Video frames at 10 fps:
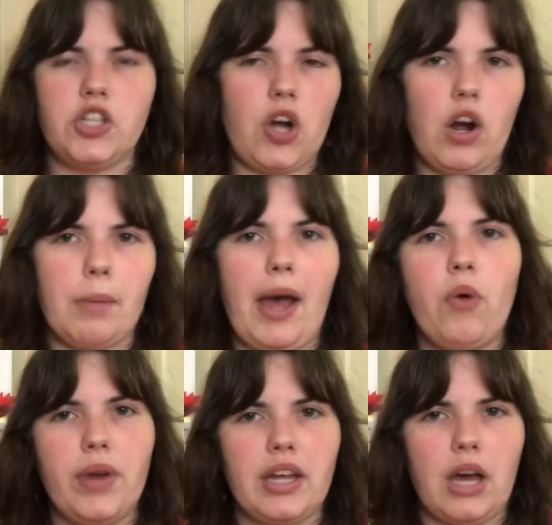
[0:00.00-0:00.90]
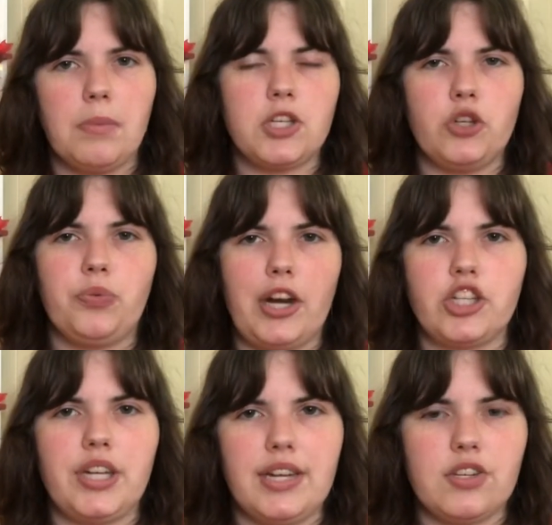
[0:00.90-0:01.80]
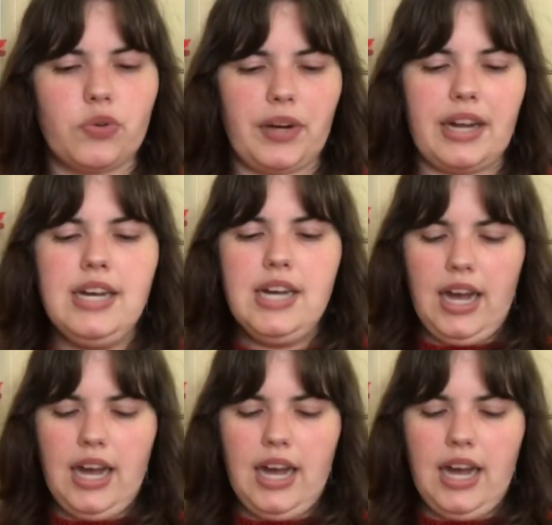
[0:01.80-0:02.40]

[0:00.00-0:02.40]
talk about when it comes to Russian history